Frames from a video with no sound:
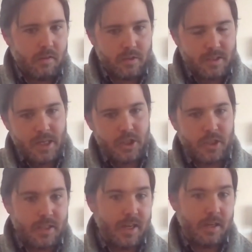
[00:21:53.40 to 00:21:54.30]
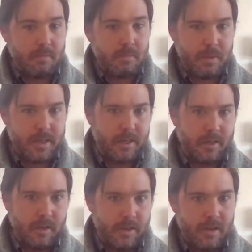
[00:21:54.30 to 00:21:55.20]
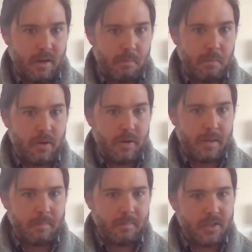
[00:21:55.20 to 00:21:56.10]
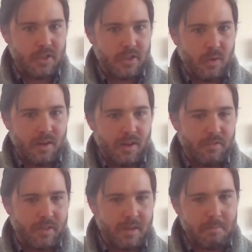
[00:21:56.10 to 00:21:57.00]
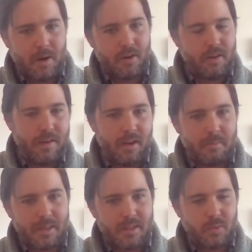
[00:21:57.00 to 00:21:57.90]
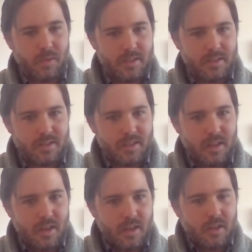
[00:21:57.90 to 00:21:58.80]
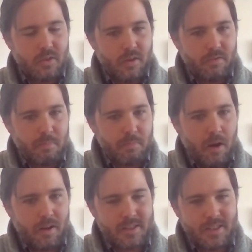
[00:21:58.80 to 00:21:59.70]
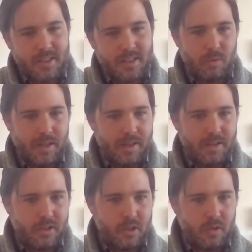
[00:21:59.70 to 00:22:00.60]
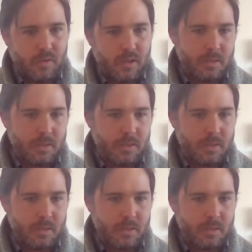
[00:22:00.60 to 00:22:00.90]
First Nations items, particularly to Alberta. And so a lot of the comparative elements with this sort of policy is related to